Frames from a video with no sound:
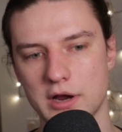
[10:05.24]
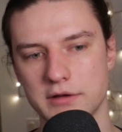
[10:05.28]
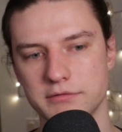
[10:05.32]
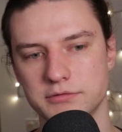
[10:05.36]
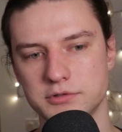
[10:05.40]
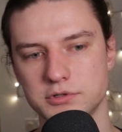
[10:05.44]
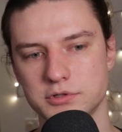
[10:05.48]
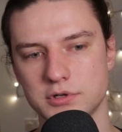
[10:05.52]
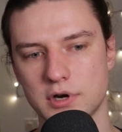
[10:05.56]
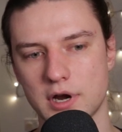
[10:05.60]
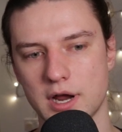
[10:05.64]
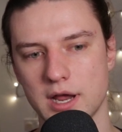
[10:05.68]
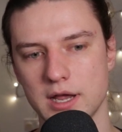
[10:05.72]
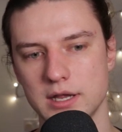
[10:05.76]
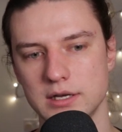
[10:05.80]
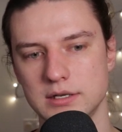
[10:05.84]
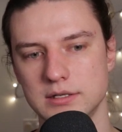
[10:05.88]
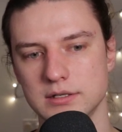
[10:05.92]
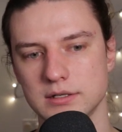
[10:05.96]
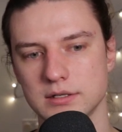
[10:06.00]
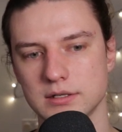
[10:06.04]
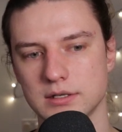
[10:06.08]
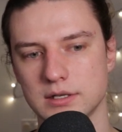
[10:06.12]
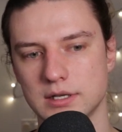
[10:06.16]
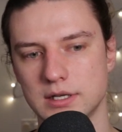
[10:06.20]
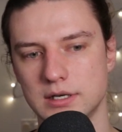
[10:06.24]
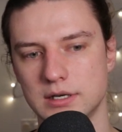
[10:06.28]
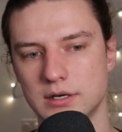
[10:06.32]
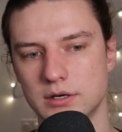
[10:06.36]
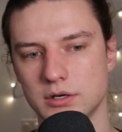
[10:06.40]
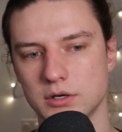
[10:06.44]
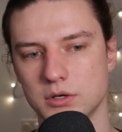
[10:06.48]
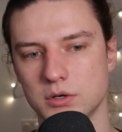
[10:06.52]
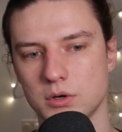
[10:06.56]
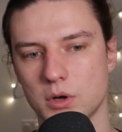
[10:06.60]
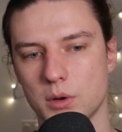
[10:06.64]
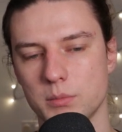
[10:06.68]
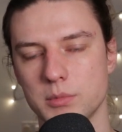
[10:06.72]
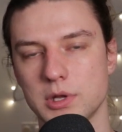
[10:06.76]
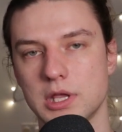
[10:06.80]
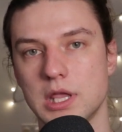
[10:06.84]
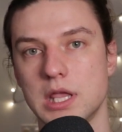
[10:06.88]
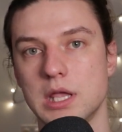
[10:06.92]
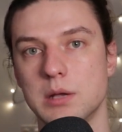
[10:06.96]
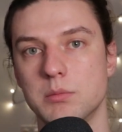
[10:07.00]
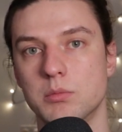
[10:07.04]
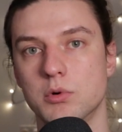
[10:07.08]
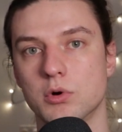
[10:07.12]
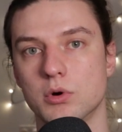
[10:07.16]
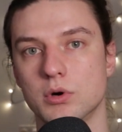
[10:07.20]
I've tried an ergonomic
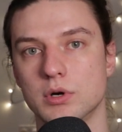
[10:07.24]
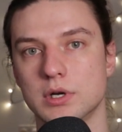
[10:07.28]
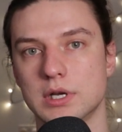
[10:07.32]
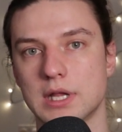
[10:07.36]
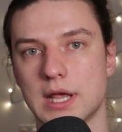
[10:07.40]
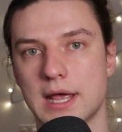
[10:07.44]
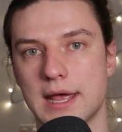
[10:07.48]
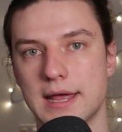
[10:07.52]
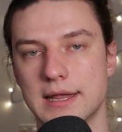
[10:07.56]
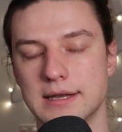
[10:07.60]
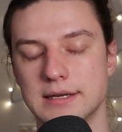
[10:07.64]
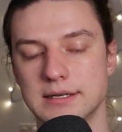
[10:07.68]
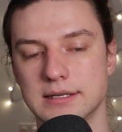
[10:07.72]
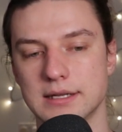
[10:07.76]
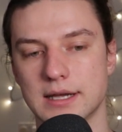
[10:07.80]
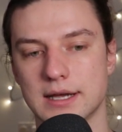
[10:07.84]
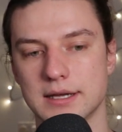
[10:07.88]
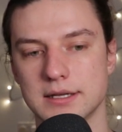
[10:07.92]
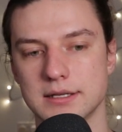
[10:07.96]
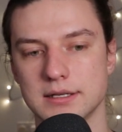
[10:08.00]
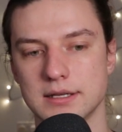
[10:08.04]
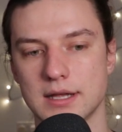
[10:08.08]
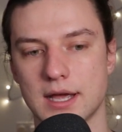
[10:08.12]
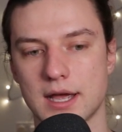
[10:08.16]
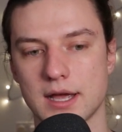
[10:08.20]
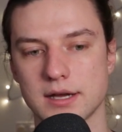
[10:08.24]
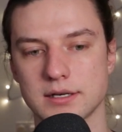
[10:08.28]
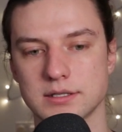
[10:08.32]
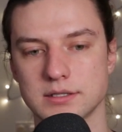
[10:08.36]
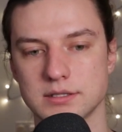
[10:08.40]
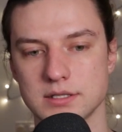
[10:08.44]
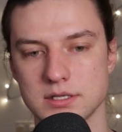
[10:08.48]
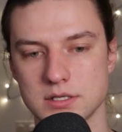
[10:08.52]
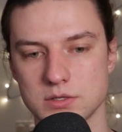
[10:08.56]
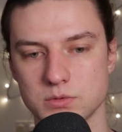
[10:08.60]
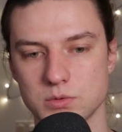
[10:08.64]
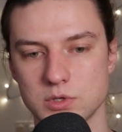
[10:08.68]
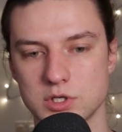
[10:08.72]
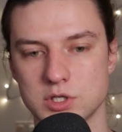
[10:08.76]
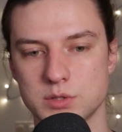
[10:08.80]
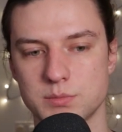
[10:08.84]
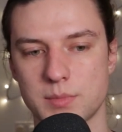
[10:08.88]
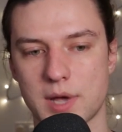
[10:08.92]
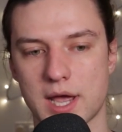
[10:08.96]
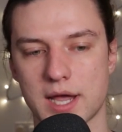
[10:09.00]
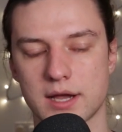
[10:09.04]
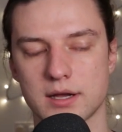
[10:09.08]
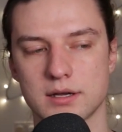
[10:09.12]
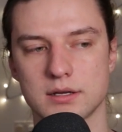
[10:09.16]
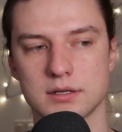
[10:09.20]
keyboard, and I actually switched
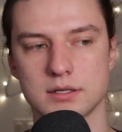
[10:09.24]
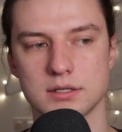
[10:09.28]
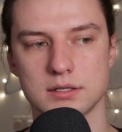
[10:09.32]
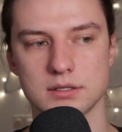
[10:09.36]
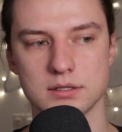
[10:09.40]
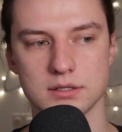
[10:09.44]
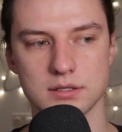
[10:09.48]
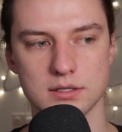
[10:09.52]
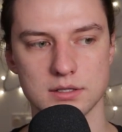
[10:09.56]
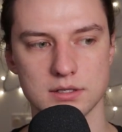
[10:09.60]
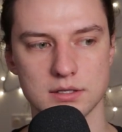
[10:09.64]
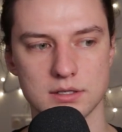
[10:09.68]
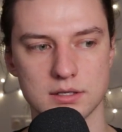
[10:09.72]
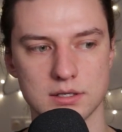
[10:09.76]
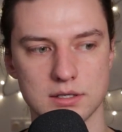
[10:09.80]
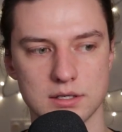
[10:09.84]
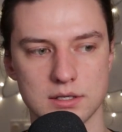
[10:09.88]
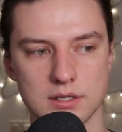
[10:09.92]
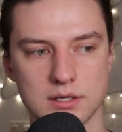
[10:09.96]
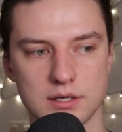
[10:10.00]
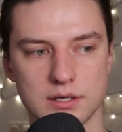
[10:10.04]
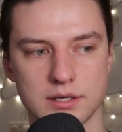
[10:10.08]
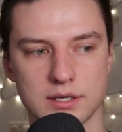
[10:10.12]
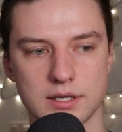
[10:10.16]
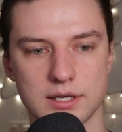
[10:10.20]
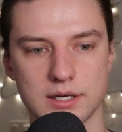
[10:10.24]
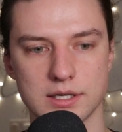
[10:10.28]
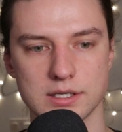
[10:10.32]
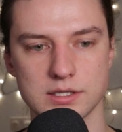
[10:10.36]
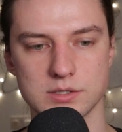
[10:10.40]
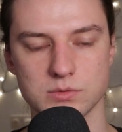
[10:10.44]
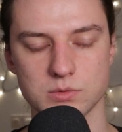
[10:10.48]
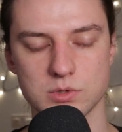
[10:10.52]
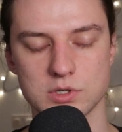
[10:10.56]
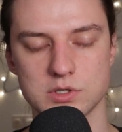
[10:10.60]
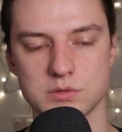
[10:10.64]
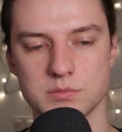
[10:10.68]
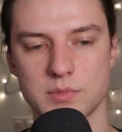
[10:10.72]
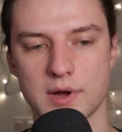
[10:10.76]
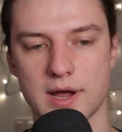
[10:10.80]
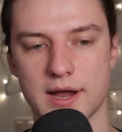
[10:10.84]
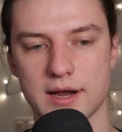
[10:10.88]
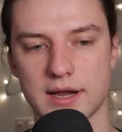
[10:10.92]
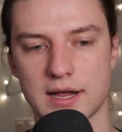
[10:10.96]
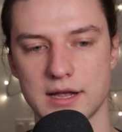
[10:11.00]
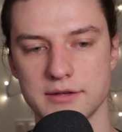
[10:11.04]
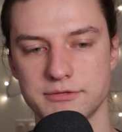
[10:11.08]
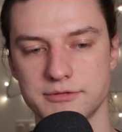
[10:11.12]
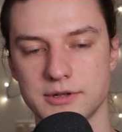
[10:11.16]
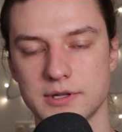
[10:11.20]
back. I
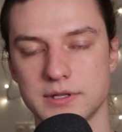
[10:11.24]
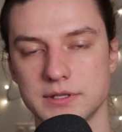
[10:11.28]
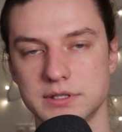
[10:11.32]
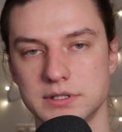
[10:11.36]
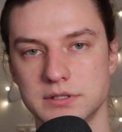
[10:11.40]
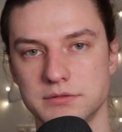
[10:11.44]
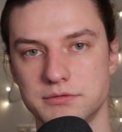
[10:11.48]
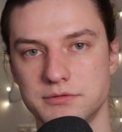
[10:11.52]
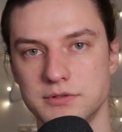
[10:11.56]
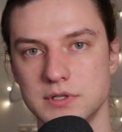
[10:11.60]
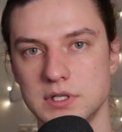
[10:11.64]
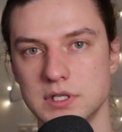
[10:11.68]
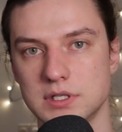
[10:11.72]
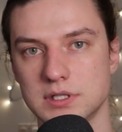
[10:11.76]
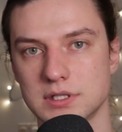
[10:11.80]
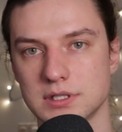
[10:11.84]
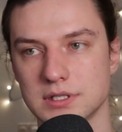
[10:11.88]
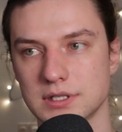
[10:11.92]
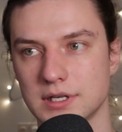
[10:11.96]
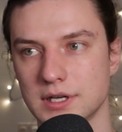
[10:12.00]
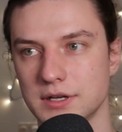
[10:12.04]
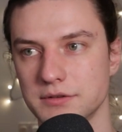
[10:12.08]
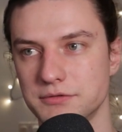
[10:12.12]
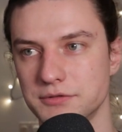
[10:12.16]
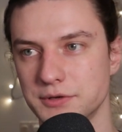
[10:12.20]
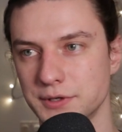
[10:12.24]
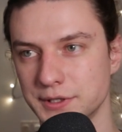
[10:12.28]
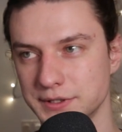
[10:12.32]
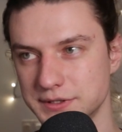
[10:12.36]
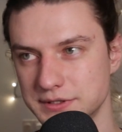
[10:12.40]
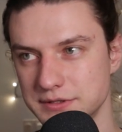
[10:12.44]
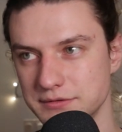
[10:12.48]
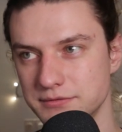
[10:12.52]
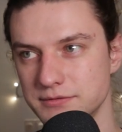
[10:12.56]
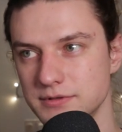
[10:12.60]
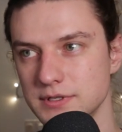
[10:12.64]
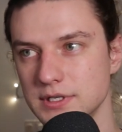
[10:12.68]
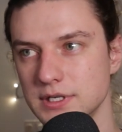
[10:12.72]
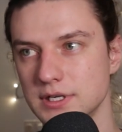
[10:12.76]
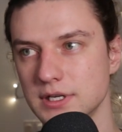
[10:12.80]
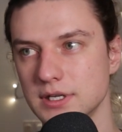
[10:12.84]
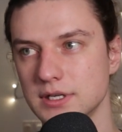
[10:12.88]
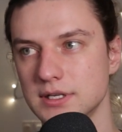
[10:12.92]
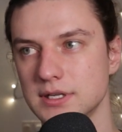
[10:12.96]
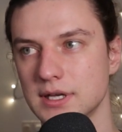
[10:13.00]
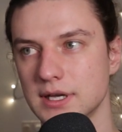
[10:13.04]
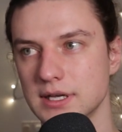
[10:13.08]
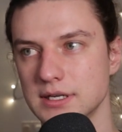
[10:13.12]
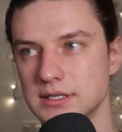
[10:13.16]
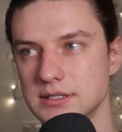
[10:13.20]
felt
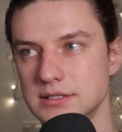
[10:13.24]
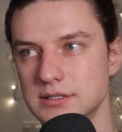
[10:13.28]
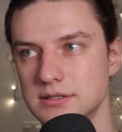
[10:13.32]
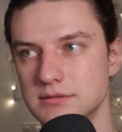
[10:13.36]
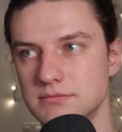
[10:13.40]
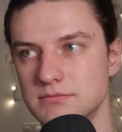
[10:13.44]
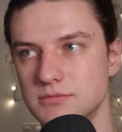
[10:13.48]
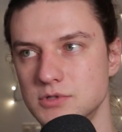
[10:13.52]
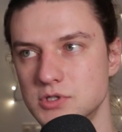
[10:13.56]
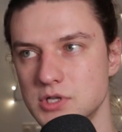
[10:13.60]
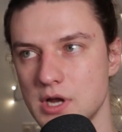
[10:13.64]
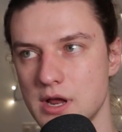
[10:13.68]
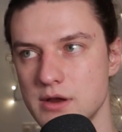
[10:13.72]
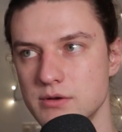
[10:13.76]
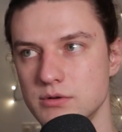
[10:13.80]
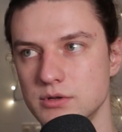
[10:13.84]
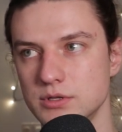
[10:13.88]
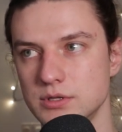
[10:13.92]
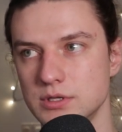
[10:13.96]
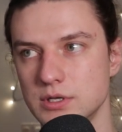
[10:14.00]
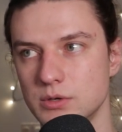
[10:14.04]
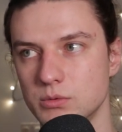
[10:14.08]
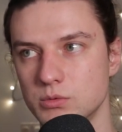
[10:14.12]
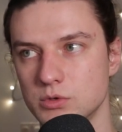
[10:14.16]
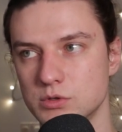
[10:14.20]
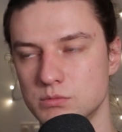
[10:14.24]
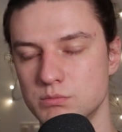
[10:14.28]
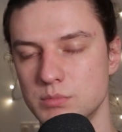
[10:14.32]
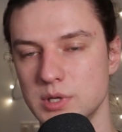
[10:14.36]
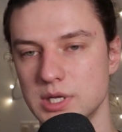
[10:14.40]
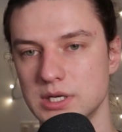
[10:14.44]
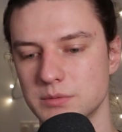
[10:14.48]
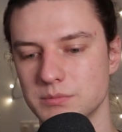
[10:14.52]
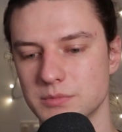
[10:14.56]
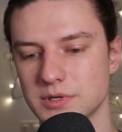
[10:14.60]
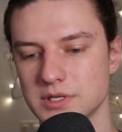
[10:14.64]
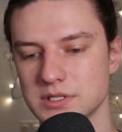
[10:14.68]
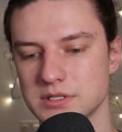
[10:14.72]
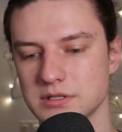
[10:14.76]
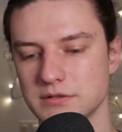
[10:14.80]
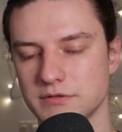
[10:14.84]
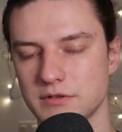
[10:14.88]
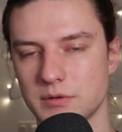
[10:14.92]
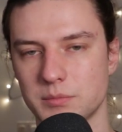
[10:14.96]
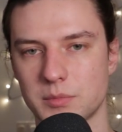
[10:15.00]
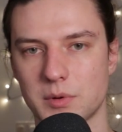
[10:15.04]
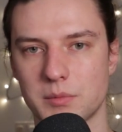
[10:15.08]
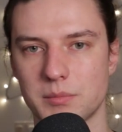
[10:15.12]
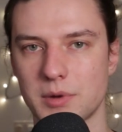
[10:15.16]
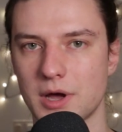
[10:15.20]
defeated. I genuinely was beating myself
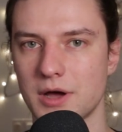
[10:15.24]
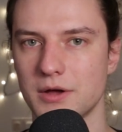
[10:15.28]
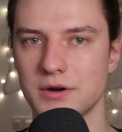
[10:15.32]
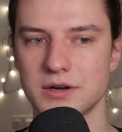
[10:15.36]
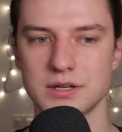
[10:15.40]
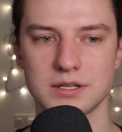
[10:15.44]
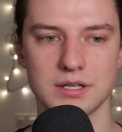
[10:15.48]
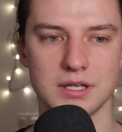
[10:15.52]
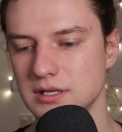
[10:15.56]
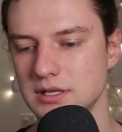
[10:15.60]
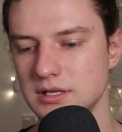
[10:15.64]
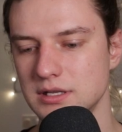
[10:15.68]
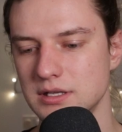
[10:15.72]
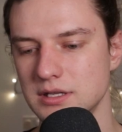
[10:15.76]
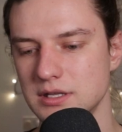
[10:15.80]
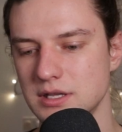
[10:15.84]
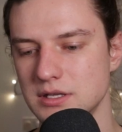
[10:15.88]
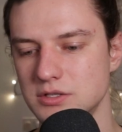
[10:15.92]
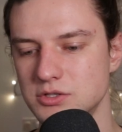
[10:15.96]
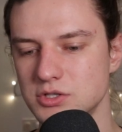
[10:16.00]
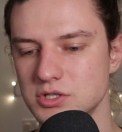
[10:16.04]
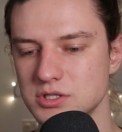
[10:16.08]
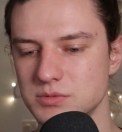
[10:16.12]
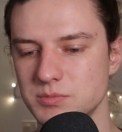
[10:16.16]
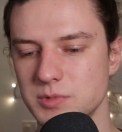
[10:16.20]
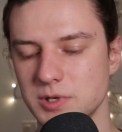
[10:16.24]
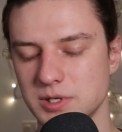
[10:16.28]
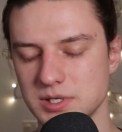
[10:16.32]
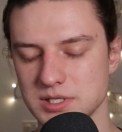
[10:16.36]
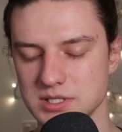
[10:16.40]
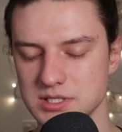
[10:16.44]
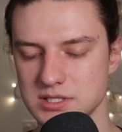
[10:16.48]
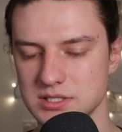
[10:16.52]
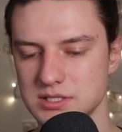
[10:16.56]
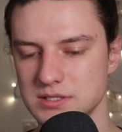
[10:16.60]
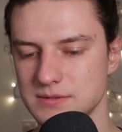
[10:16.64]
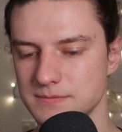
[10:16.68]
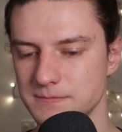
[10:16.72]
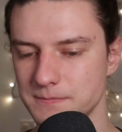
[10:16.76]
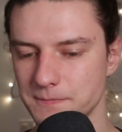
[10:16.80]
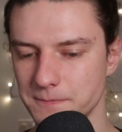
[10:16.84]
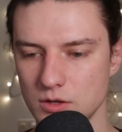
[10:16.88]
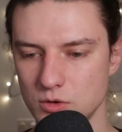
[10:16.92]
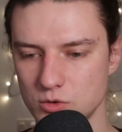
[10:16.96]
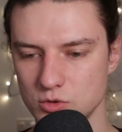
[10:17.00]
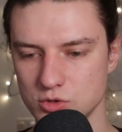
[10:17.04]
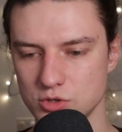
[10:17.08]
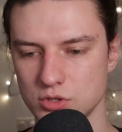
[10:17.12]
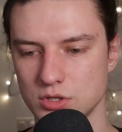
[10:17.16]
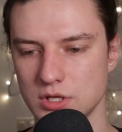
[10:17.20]
up about it. It just because
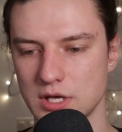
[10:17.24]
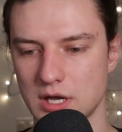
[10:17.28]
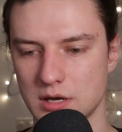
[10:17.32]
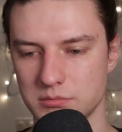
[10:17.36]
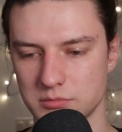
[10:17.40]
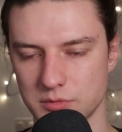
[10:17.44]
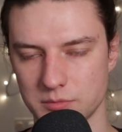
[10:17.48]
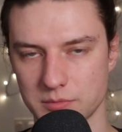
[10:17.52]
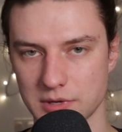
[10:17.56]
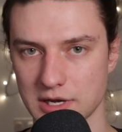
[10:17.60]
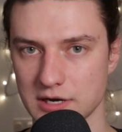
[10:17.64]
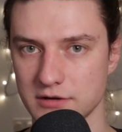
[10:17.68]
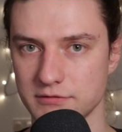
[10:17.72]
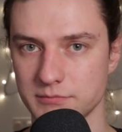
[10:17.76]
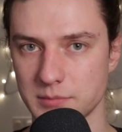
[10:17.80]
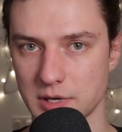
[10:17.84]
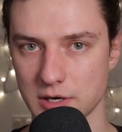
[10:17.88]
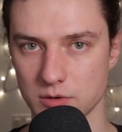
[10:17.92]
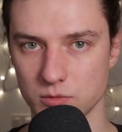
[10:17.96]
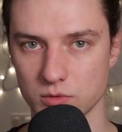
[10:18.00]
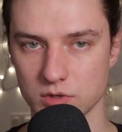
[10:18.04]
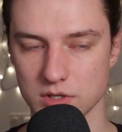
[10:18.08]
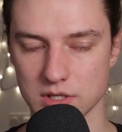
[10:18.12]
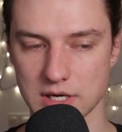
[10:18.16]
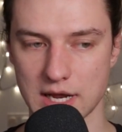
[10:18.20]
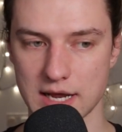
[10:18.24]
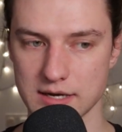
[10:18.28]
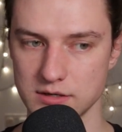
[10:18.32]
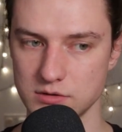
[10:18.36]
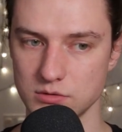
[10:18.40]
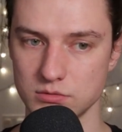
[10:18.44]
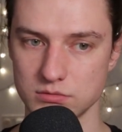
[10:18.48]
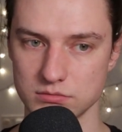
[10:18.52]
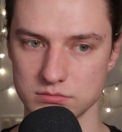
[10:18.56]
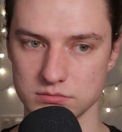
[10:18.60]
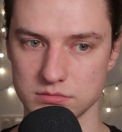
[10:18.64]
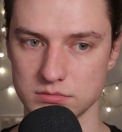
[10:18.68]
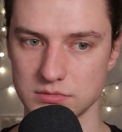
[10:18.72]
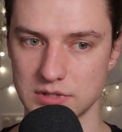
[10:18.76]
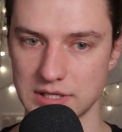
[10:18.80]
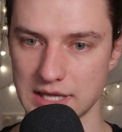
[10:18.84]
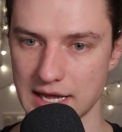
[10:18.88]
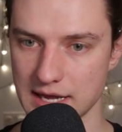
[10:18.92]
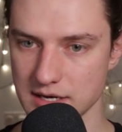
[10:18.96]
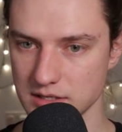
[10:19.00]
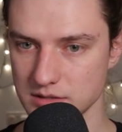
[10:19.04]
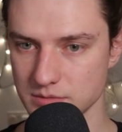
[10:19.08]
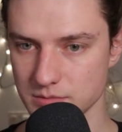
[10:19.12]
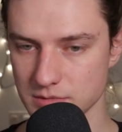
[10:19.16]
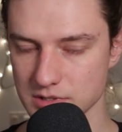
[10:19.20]
usually I'm a man of my word. I don't
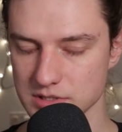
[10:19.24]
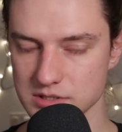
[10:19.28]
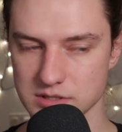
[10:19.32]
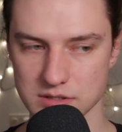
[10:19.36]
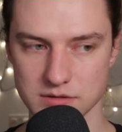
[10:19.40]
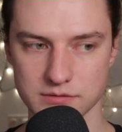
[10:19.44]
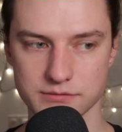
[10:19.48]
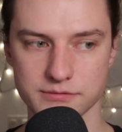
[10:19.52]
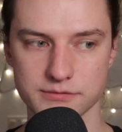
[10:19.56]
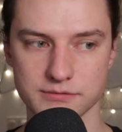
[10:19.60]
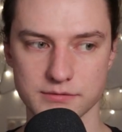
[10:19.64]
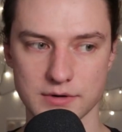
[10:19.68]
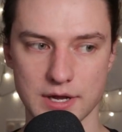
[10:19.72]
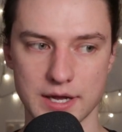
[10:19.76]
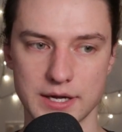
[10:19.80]
lie to myself.